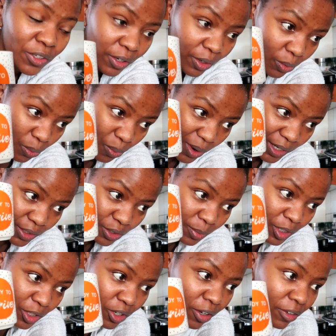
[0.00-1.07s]
drank way too
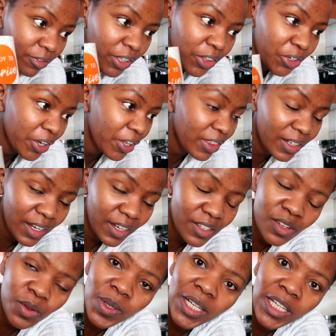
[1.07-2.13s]
much coffee throughout the day,
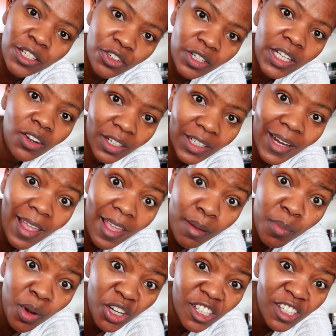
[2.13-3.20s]
so we literally got an air
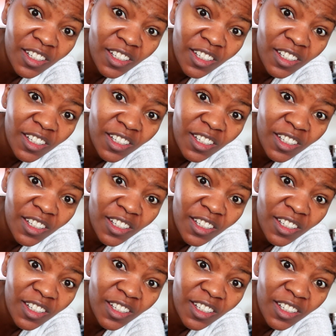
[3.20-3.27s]
pot.